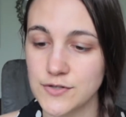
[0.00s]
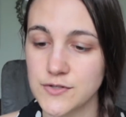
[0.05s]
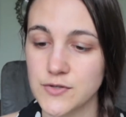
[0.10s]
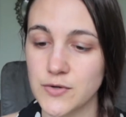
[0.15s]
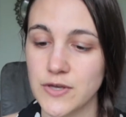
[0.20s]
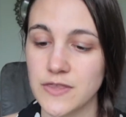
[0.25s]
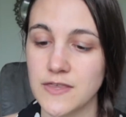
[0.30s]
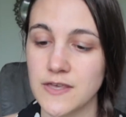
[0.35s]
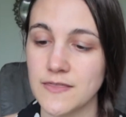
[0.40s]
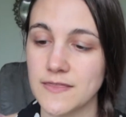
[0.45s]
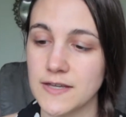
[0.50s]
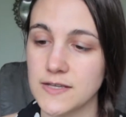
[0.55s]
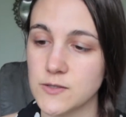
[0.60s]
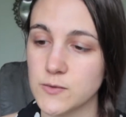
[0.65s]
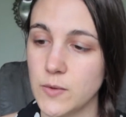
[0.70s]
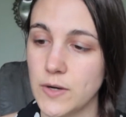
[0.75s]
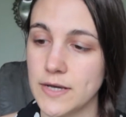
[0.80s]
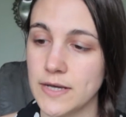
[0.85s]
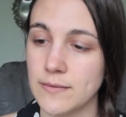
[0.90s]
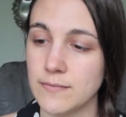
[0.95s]
So I think that's
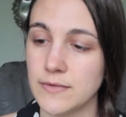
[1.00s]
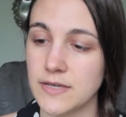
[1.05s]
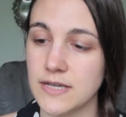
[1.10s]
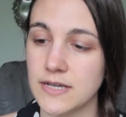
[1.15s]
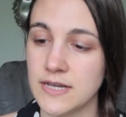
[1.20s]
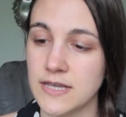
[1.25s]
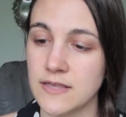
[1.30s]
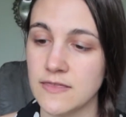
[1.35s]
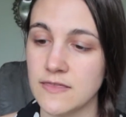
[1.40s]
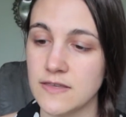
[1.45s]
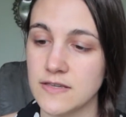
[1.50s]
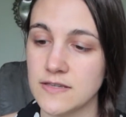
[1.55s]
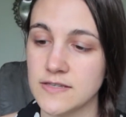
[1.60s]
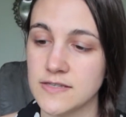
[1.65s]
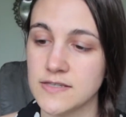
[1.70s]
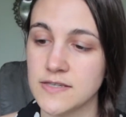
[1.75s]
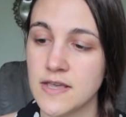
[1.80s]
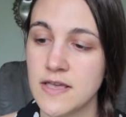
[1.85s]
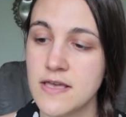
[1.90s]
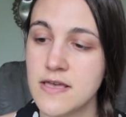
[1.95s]
why I'm getting
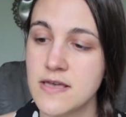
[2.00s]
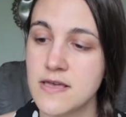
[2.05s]
this